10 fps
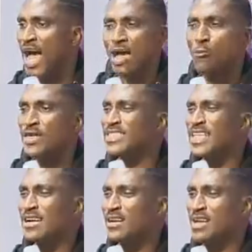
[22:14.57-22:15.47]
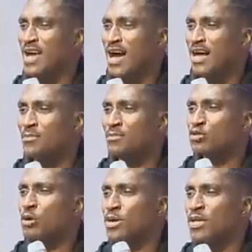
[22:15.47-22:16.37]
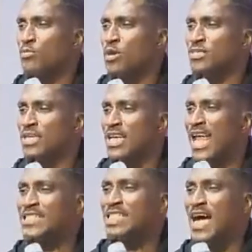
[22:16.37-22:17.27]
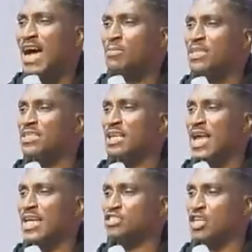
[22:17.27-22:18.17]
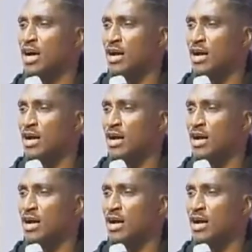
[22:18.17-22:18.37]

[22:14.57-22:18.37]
I will declare, Bishop Oyedepo is Elijah and Miss Elisha.